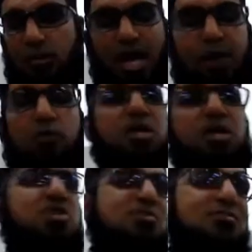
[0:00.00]

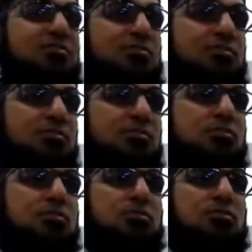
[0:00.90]
Abrogation.
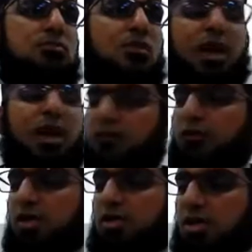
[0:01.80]

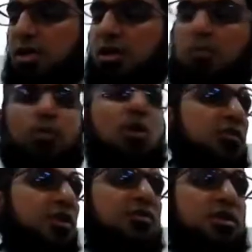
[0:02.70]
Every single book
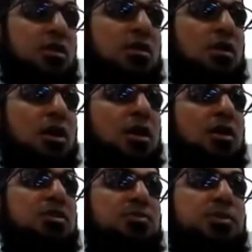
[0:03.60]
of tafsir
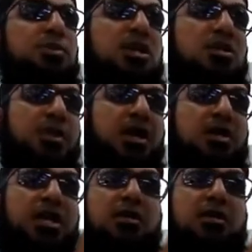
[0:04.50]

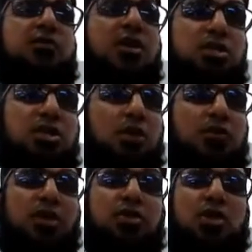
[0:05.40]
explains that in the first year
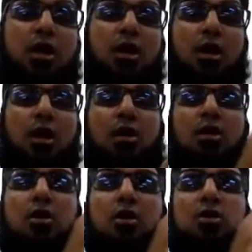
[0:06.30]
of Hijrah,
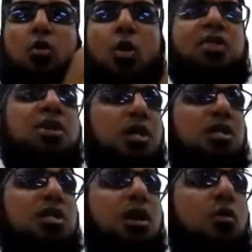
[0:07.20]
the one year
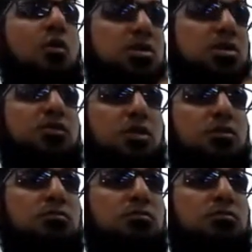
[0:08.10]
Iddah was revealed.